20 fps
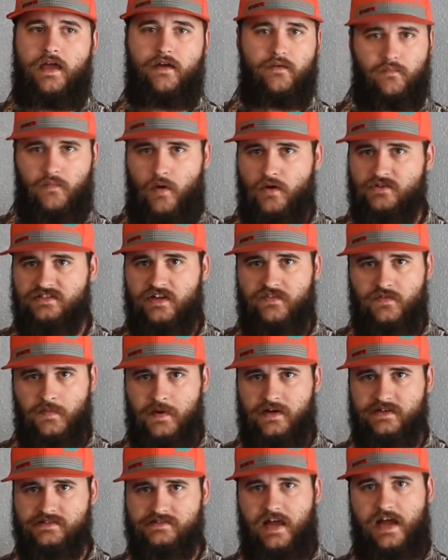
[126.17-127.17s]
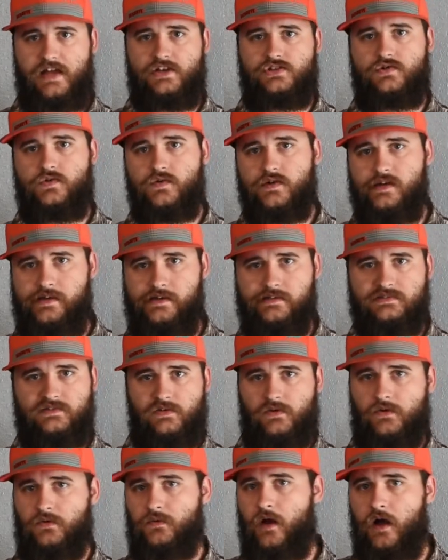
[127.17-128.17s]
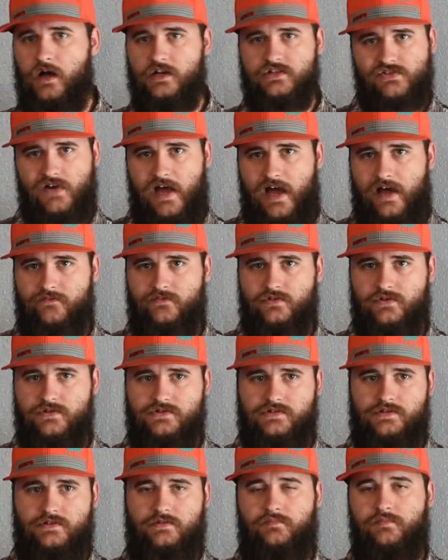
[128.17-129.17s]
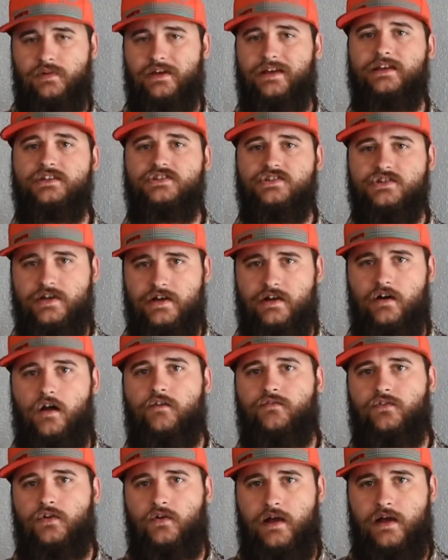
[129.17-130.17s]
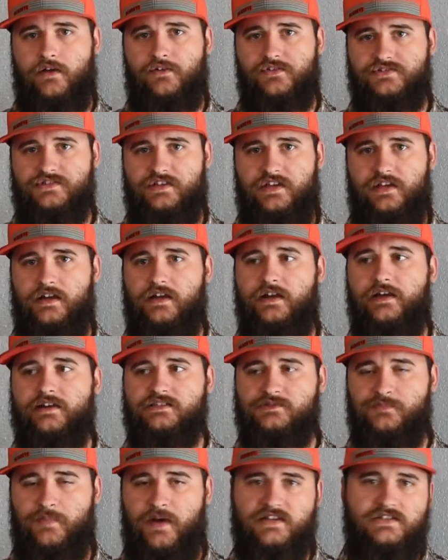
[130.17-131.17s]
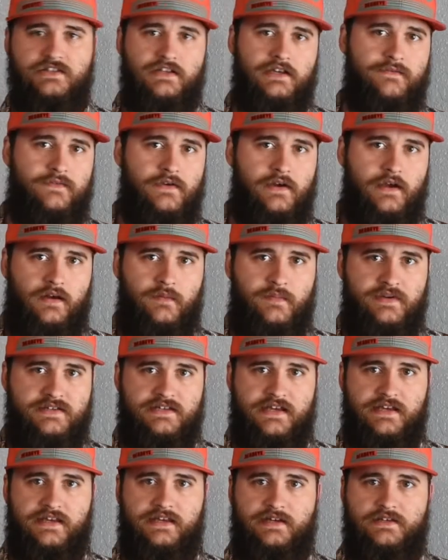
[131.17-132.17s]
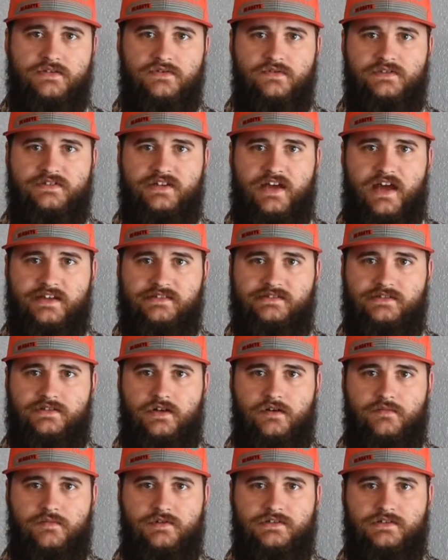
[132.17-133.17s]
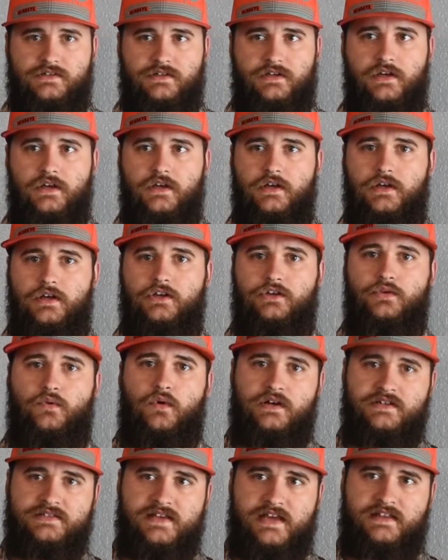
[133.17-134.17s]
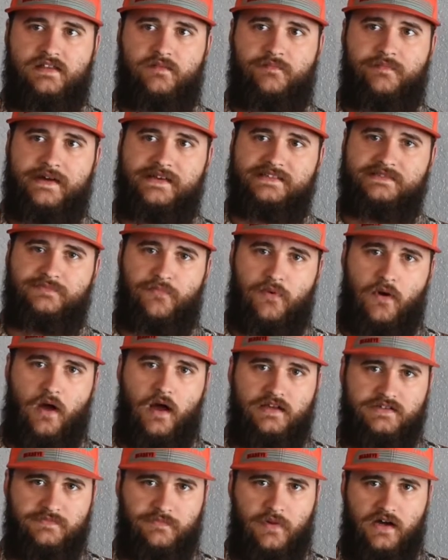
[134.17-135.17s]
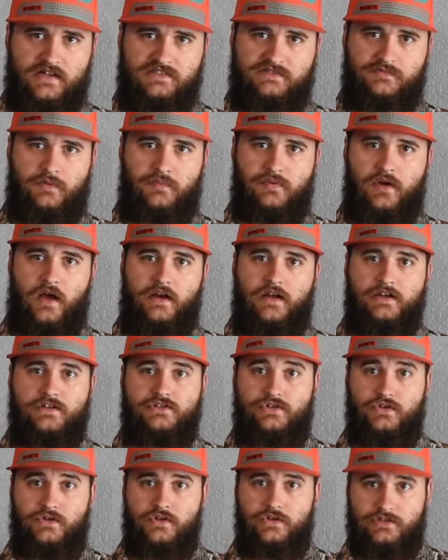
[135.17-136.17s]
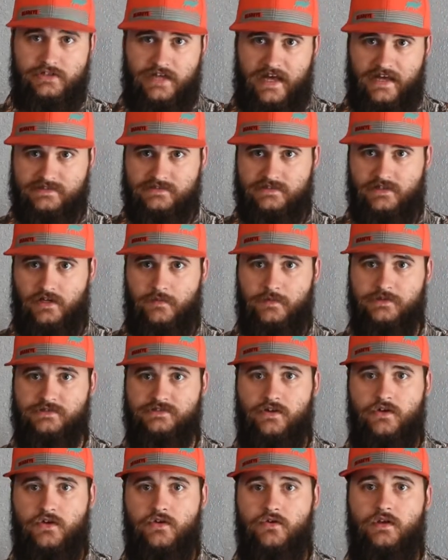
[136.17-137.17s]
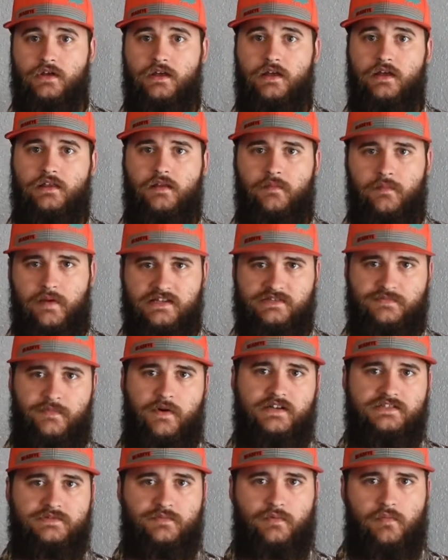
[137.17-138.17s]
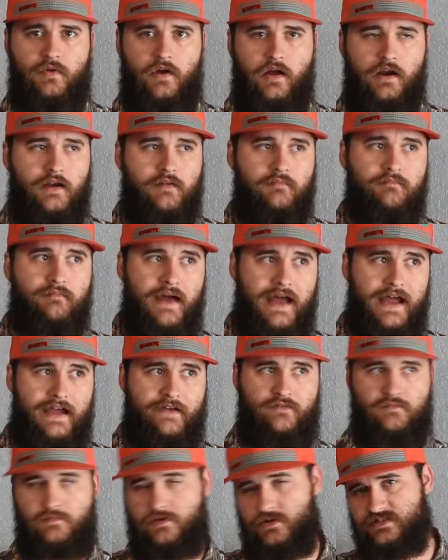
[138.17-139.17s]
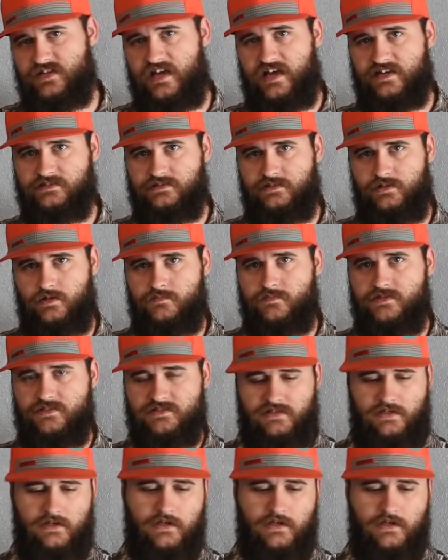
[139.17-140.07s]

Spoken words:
Most everybody's got trees or garage rafters, but get your deer off the ground to skin it, especially if you're going to be taking it to a taxidermist. You want to take the best possible product to your taxidermist so you can get the best possible product back from your taxidermist.